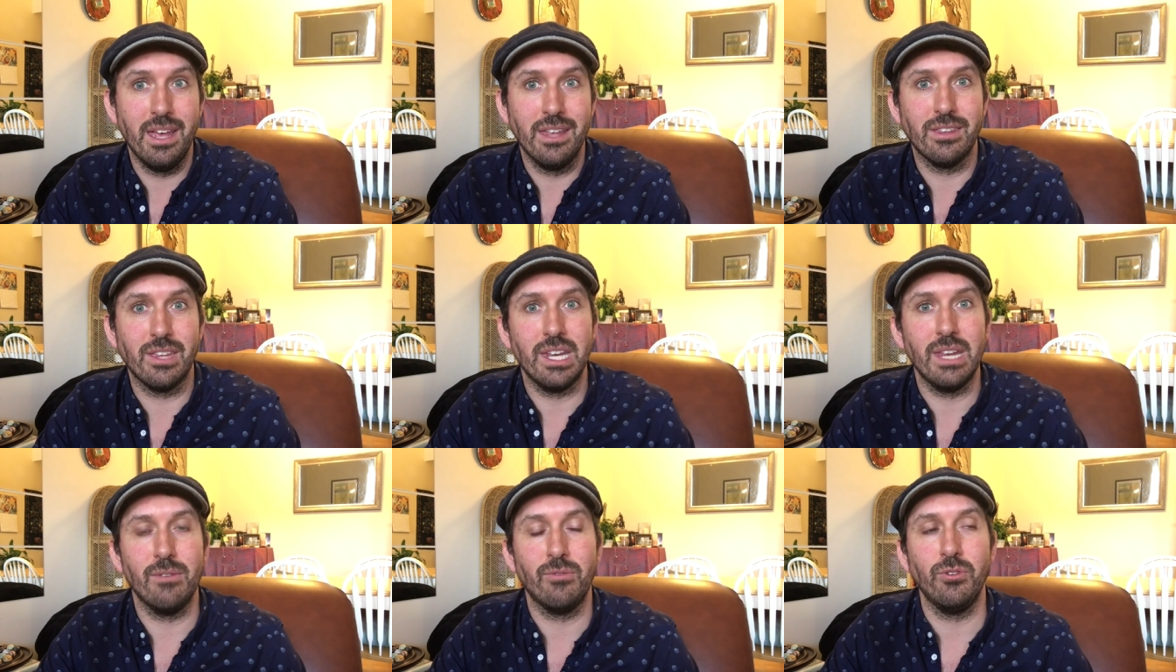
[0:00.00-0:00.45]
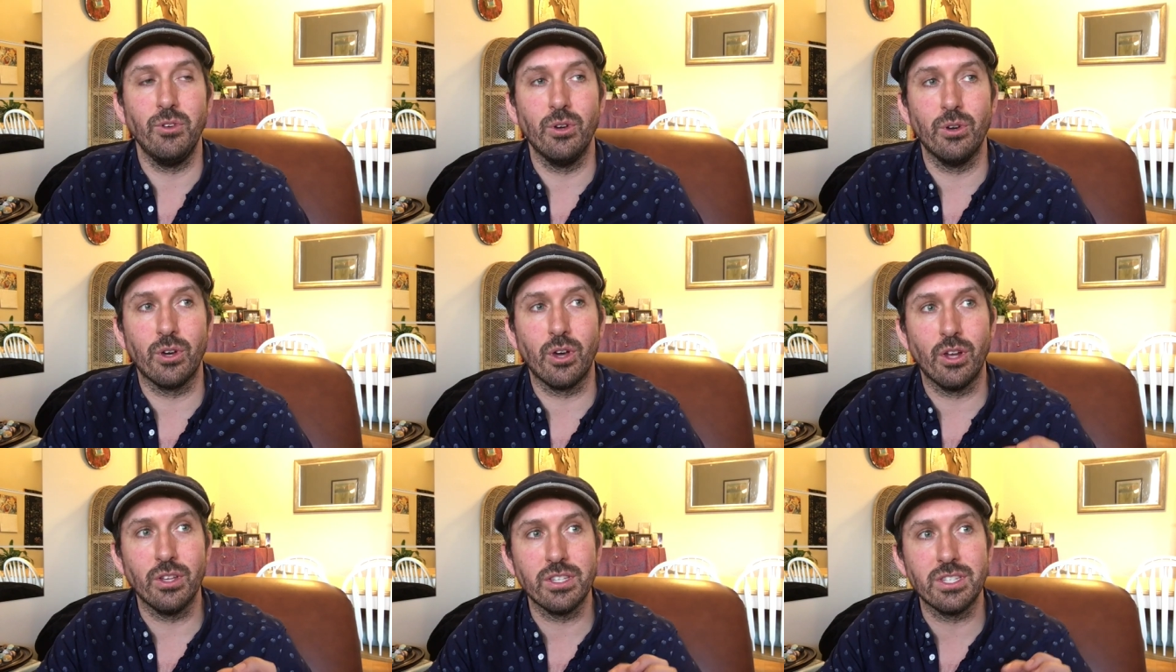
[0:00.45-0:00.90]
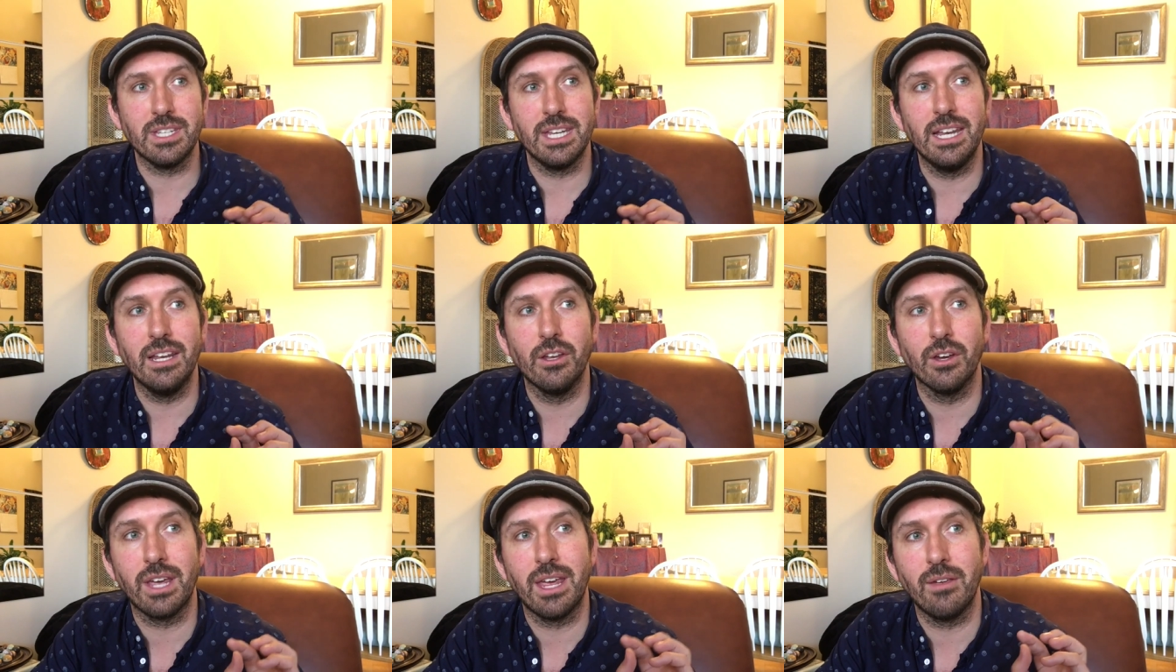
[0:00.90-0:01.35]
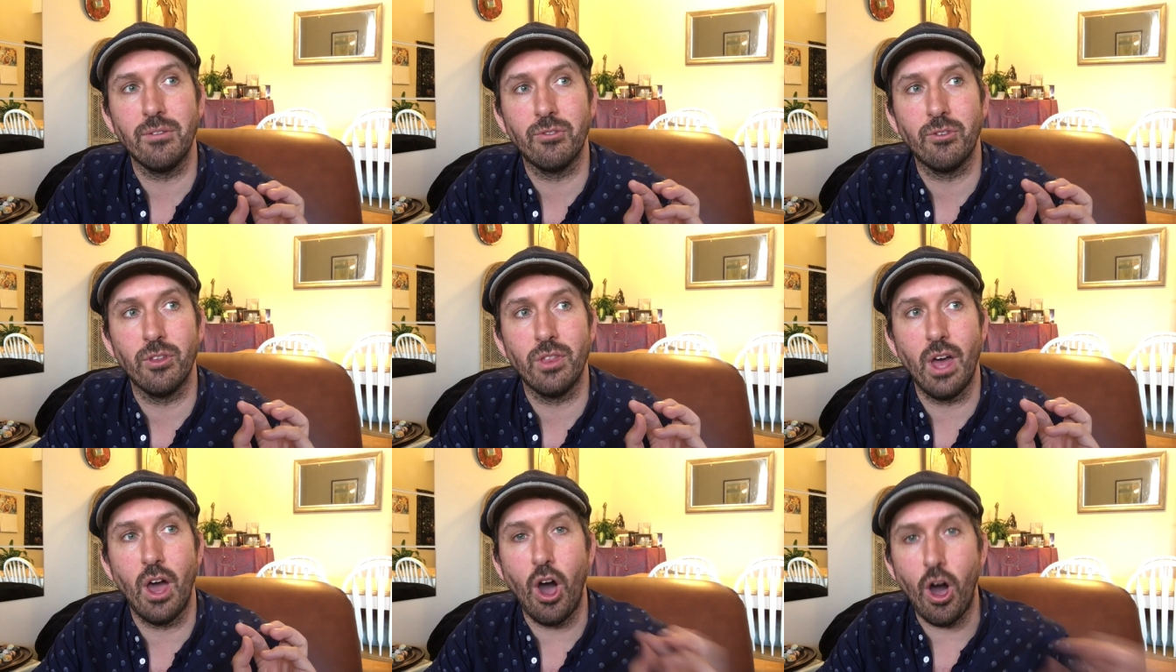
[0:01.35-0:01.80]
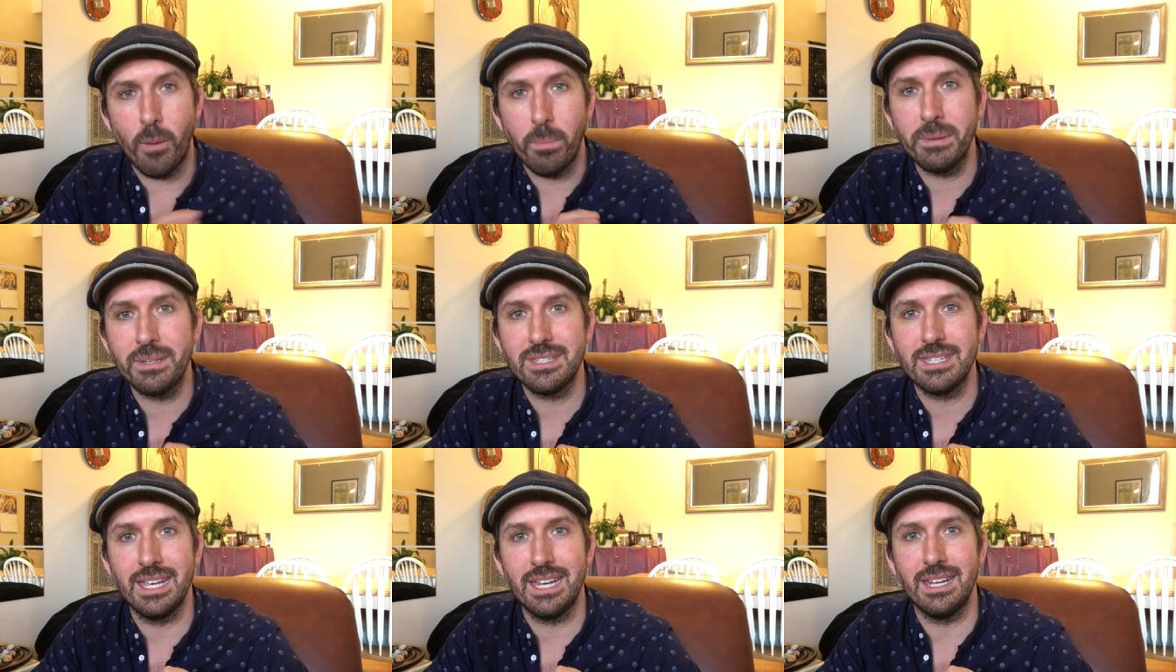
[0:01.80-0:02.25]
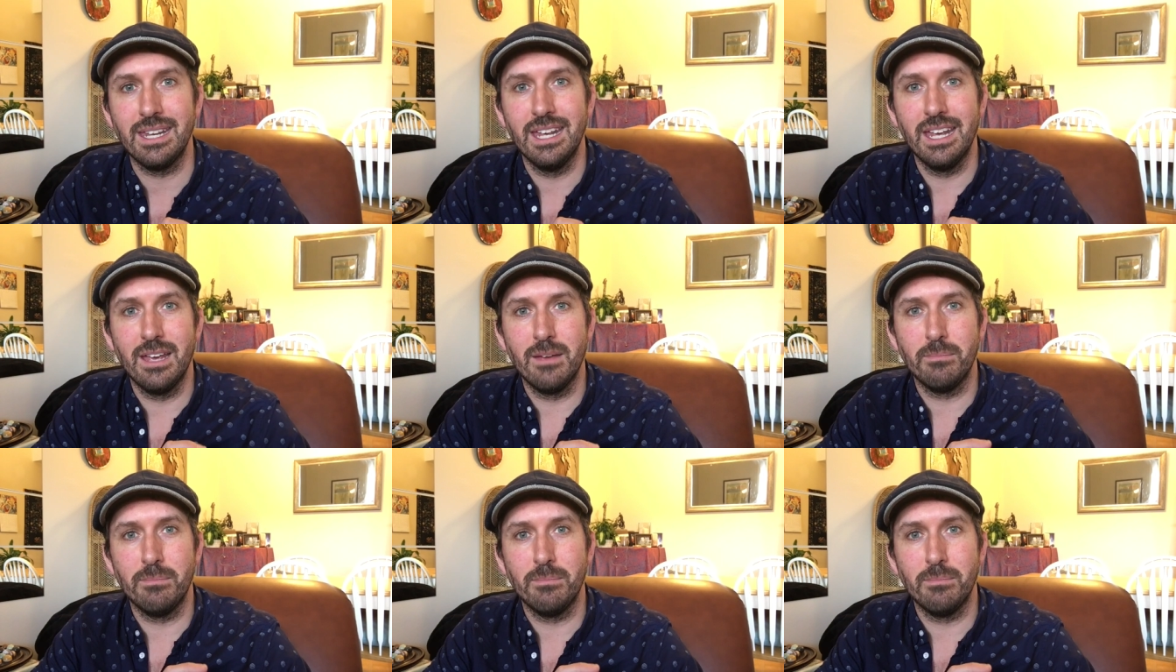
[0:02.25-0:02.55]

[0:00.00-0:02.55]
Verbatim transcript: than if you're constantly looking for the opposite